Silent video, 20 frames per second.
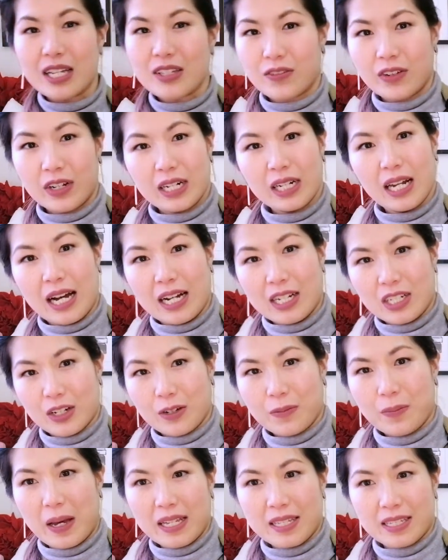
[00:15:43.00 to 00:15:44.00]
very large
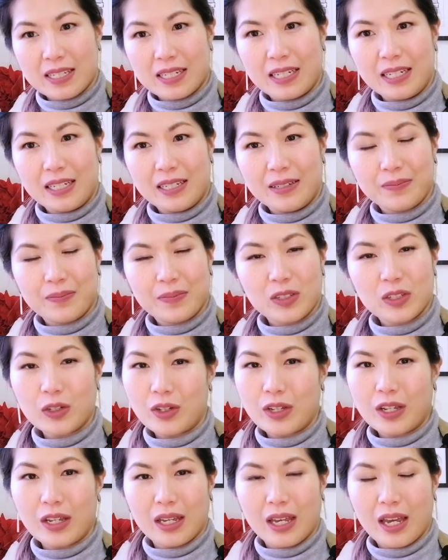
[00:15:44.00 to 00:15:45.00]
capacity, so you
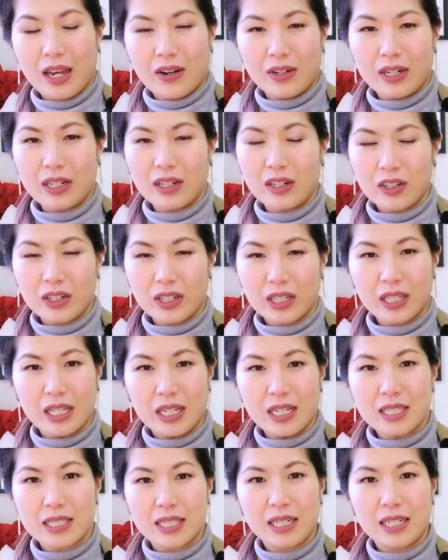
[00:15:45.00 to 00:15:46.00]
can carry a lot of
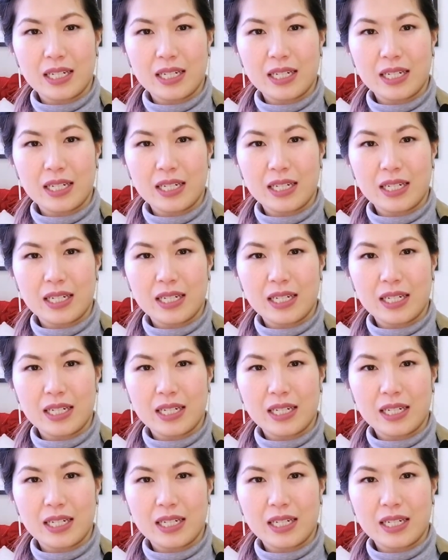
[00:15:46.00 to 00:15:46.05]
things in